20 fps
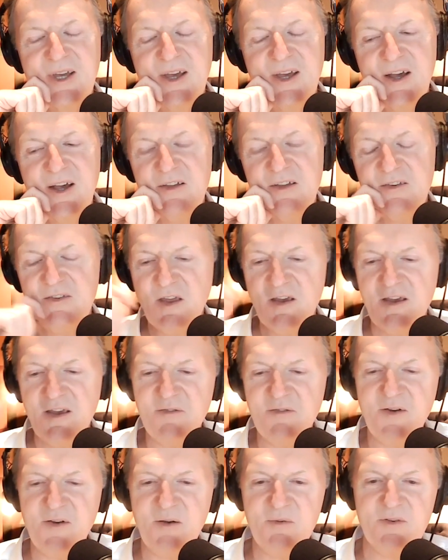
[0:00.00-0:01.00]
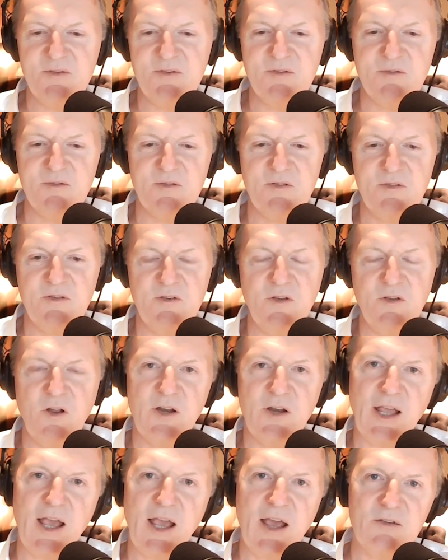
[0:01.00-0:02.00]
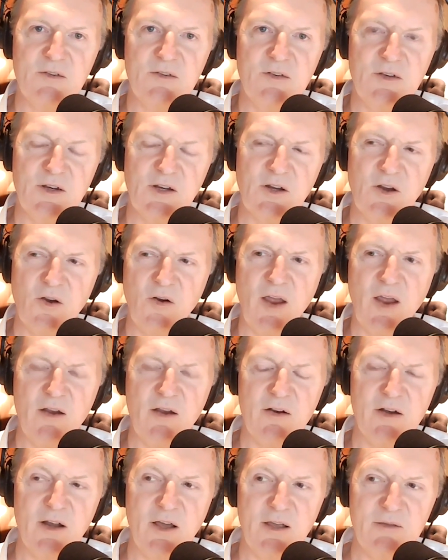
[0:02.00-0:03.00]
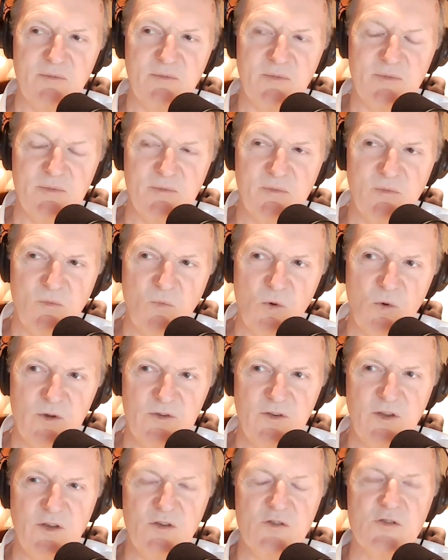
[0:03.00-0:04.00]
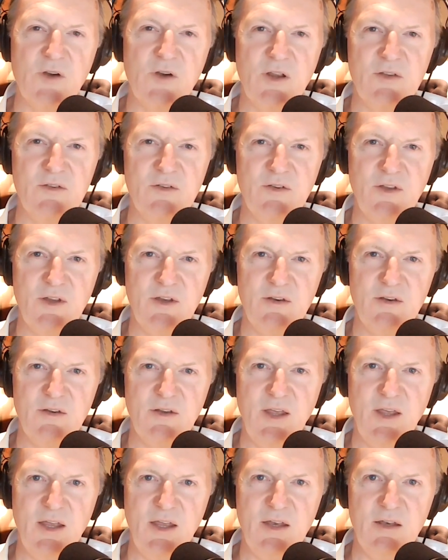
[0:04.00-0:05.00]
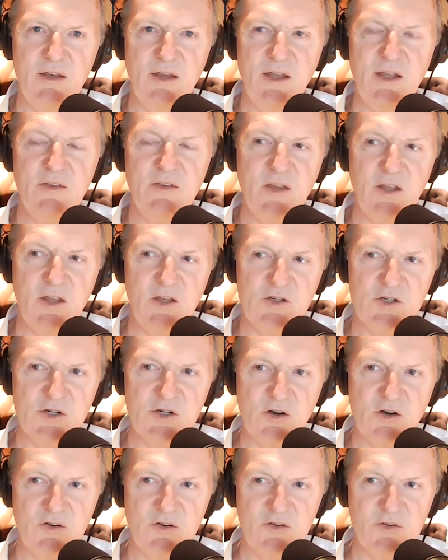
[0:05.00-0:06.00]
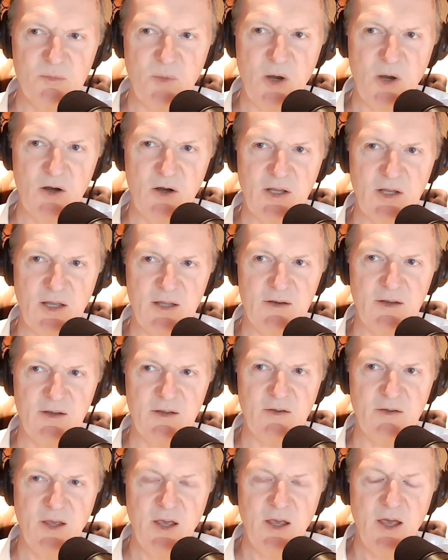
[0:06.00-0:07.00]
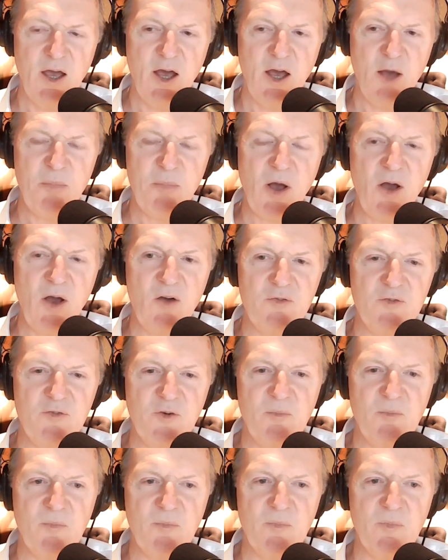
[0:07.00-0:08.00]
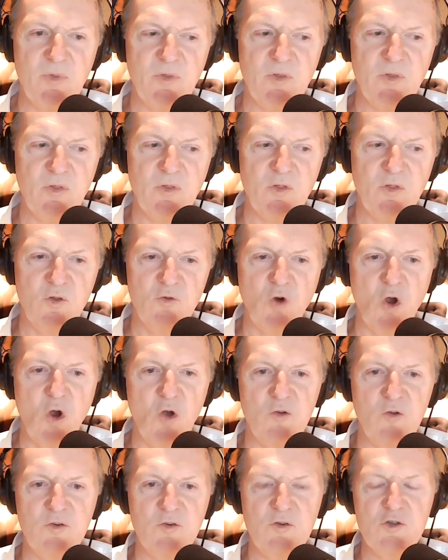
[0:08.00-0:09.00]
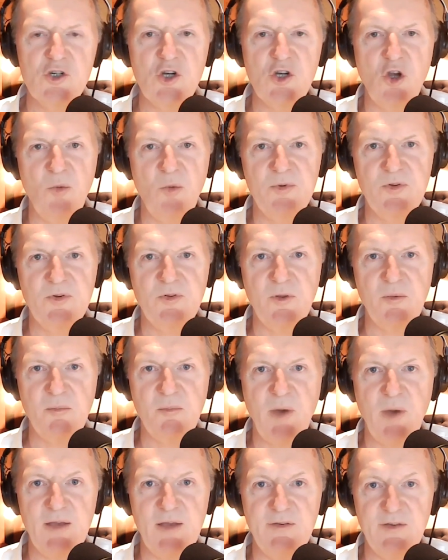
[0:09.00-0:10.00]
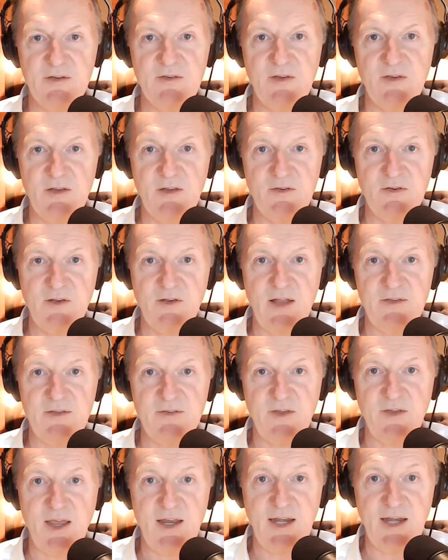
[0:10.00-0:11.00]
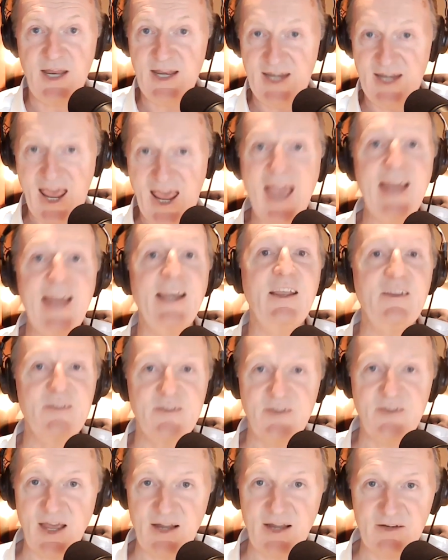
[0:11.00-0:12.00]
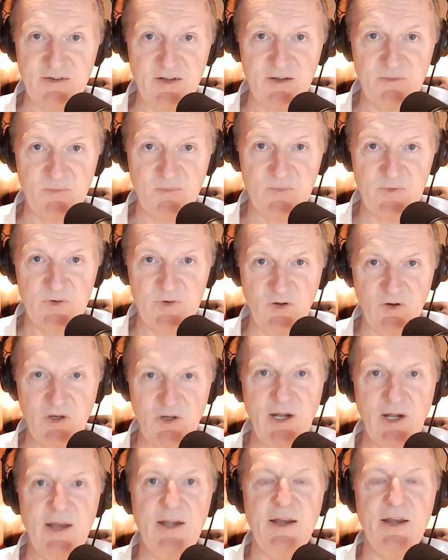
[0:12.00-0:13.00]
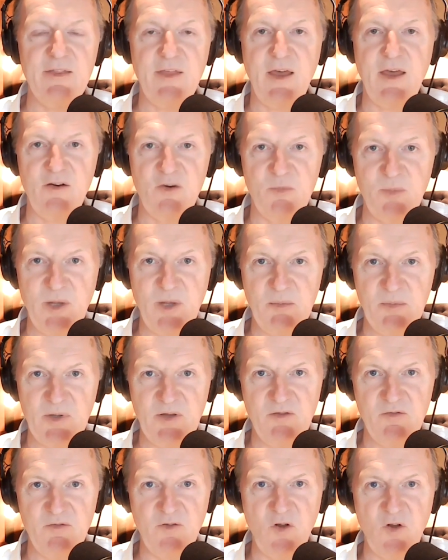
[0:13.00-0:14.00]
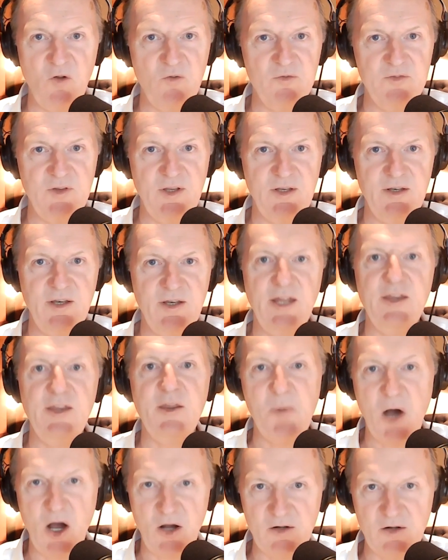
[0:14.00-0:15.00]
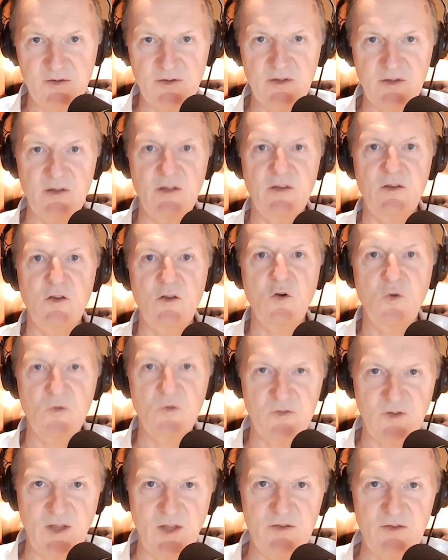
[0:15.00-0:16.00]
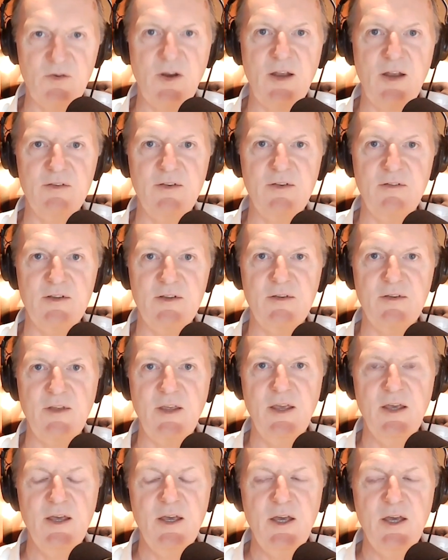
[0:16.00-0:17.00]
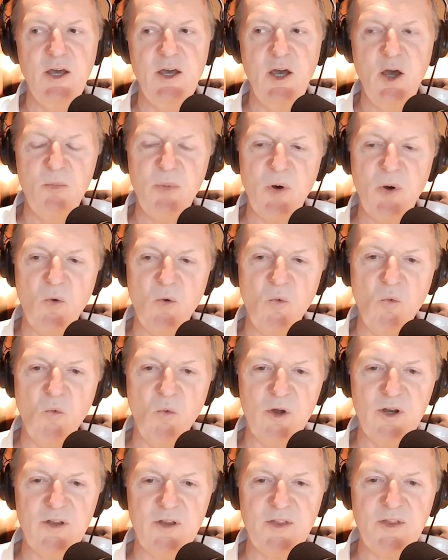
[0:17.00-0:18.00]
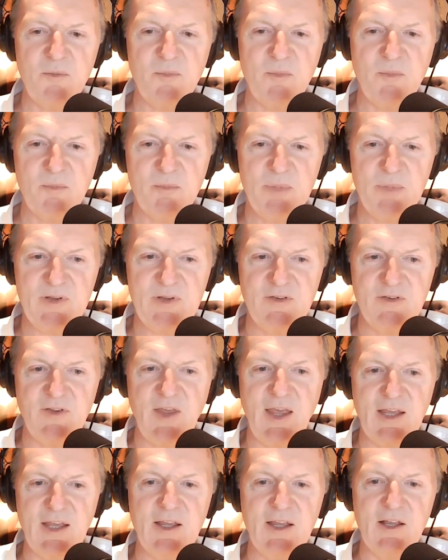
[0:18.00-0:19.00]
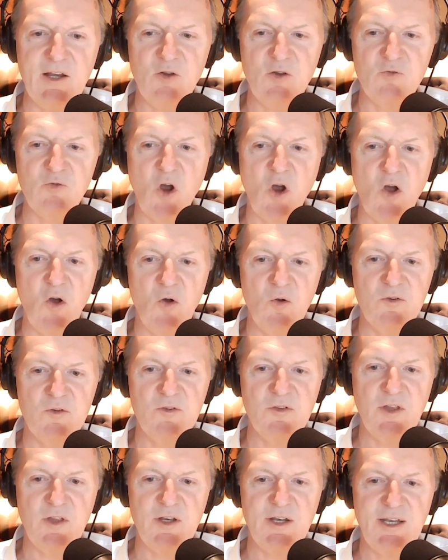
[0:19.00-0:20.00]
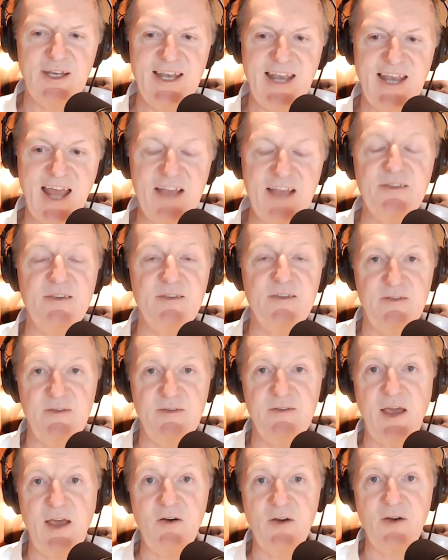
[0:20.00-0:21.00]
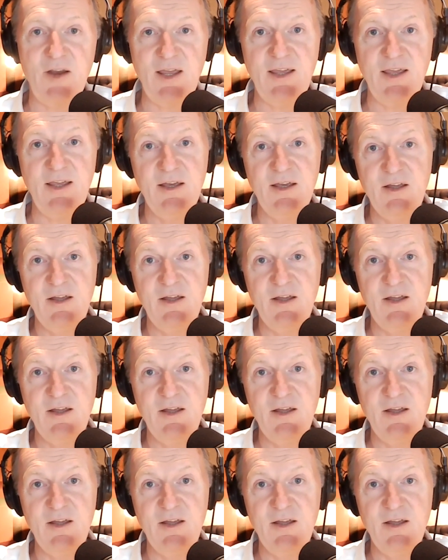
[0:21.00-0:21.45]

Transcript: And so if I was starting out in a career and I was interested in the insurance market, as apart from the roles and jobs that might exist, let's say in any sector, so clearly there are people involved in the marketing and call center activity, but what are the particular roles that are necessary